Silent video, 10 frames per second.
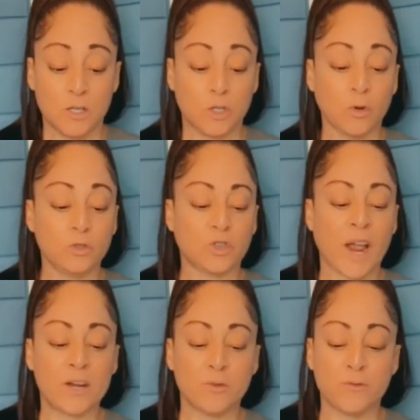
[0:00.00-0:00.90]
Don't
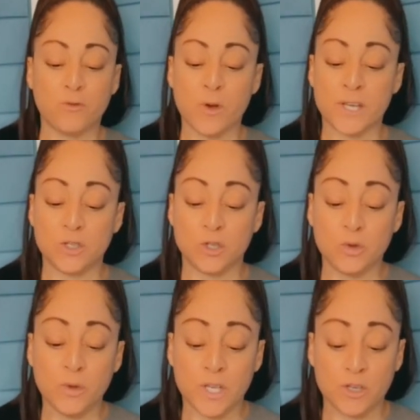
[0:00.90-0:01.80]
try to avoid
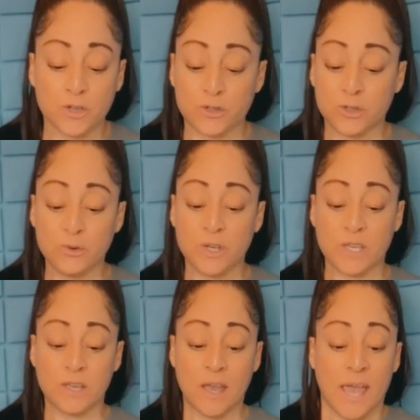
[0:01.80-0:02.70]
doing your
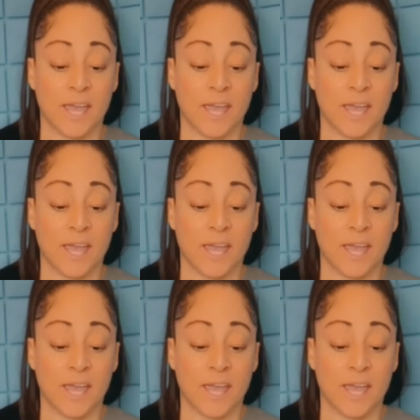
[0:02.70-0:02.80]
duty,